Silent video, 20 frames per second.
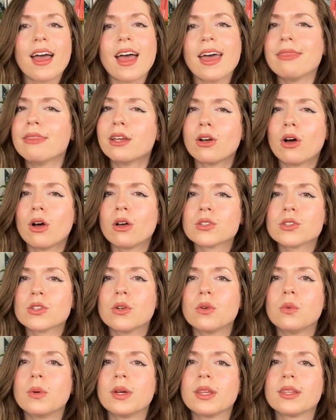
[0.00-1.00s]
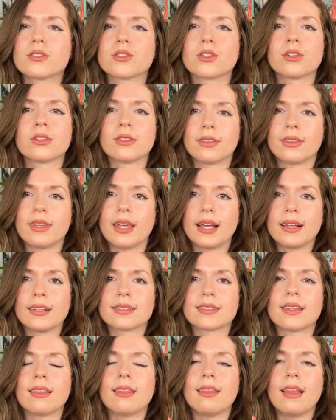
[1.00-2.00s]
And then also with certain
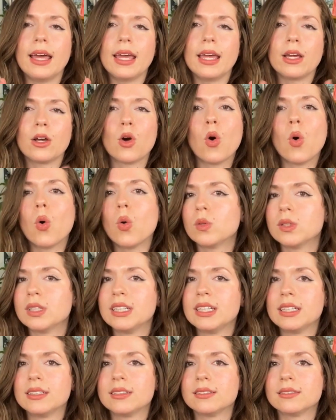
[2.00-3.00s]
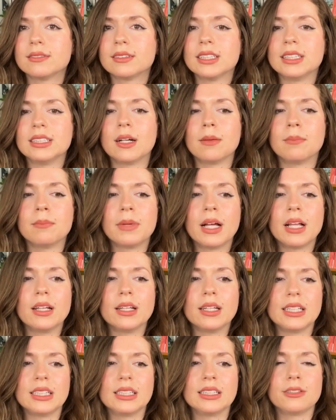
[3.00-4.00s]
things like holding the dumbbell
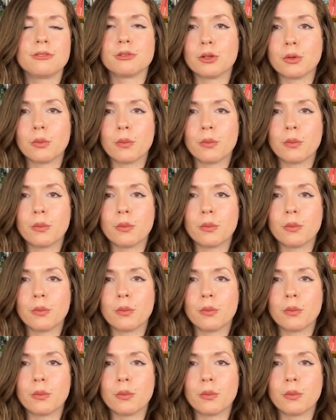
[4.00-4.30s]
in different